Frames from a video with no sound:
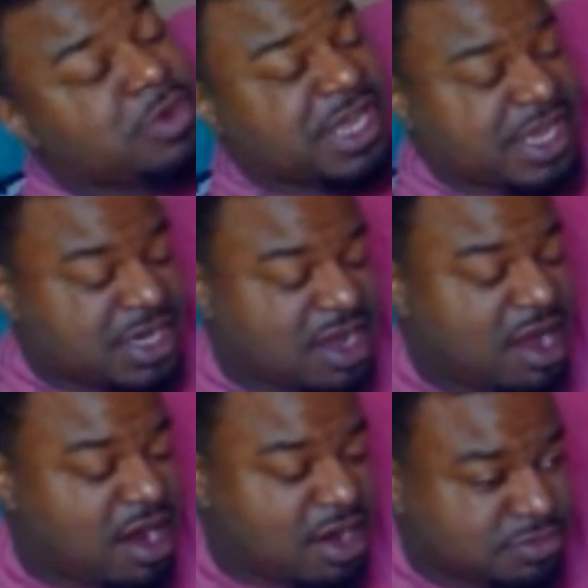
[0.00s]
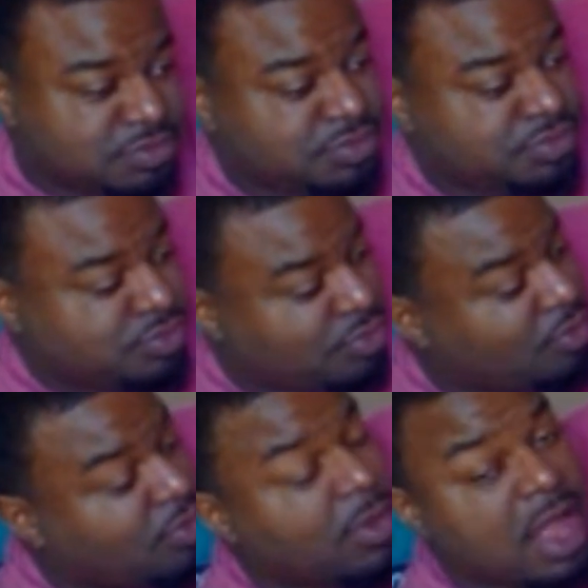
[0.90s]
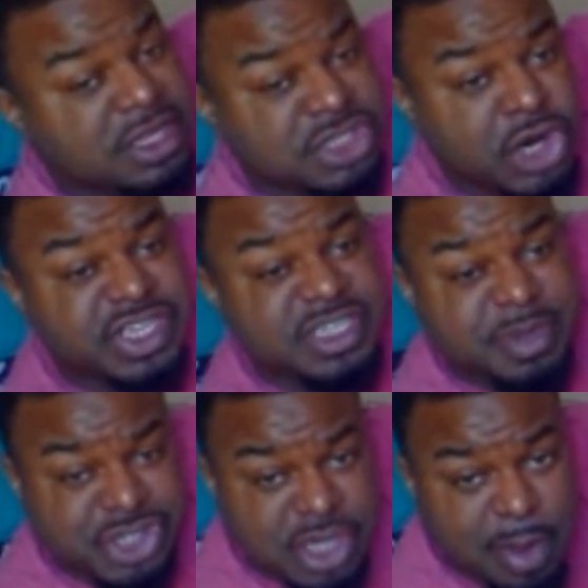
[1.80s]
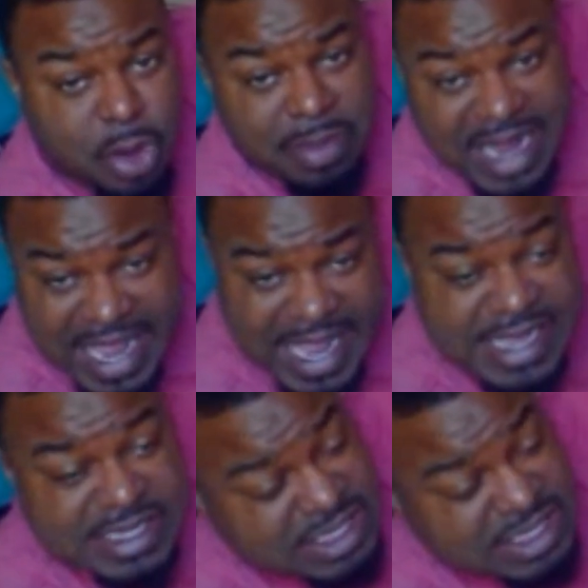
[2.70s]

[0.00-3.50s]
get in the car, turn this bitch up on blast.